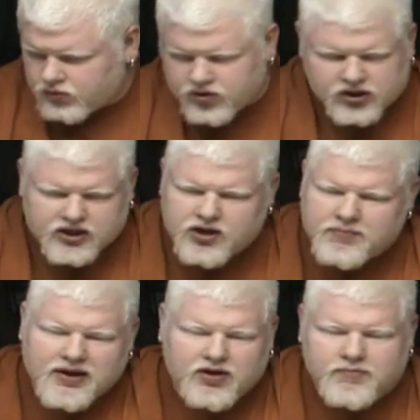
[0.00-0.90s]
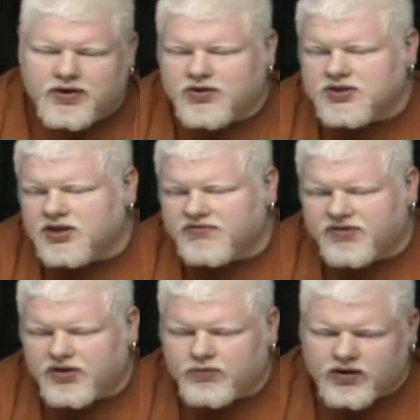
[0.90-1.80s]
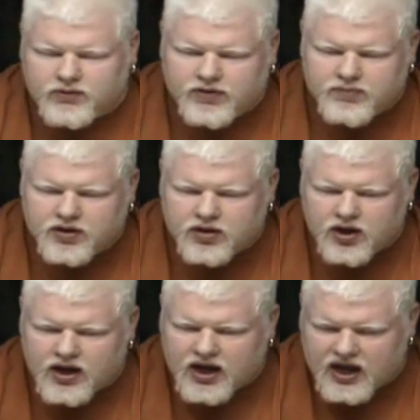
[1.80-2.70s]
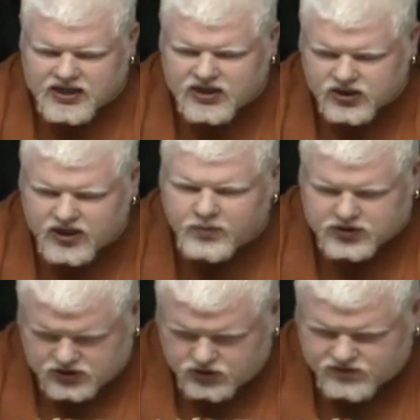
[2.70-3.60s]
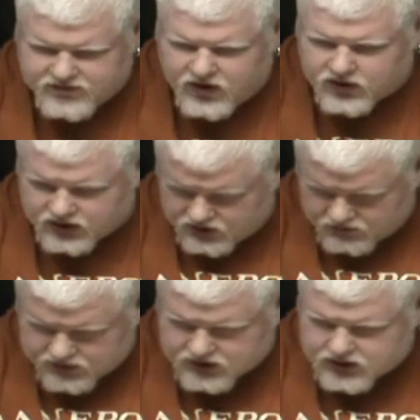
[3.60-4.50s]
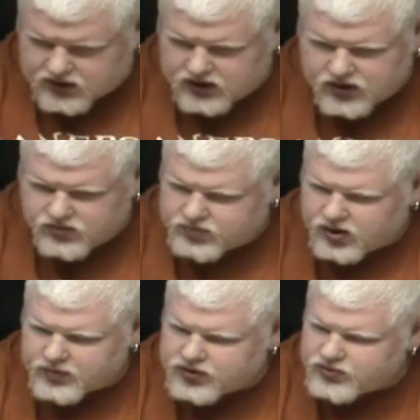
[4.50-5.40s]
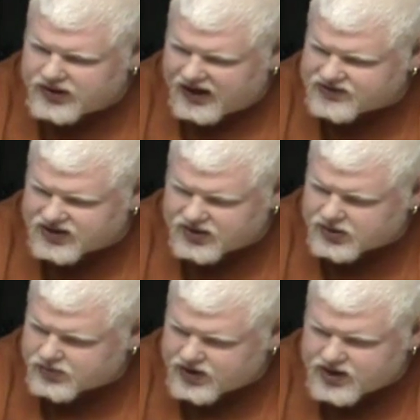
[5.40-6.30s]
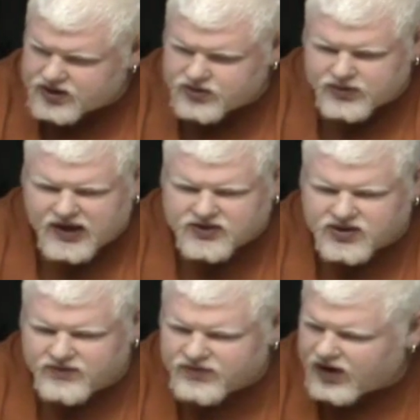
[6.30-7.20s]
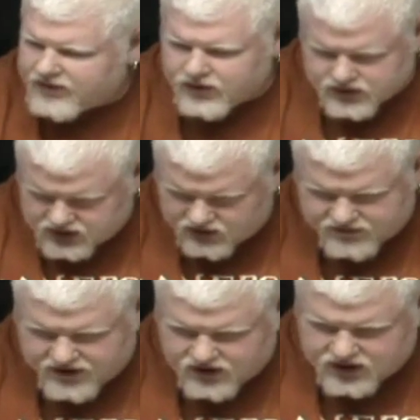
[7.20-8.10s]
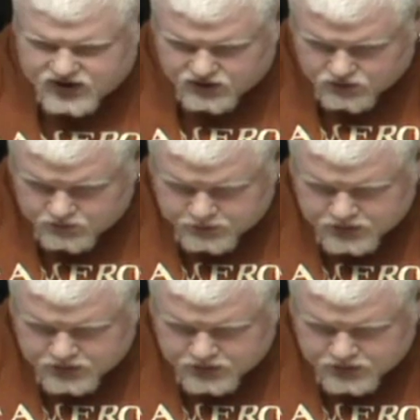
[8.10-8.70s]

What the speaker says: really didn't make your beer sit very well with me. And it wasn't your fault. It was probably 2003 and 2005. You were still fairly new.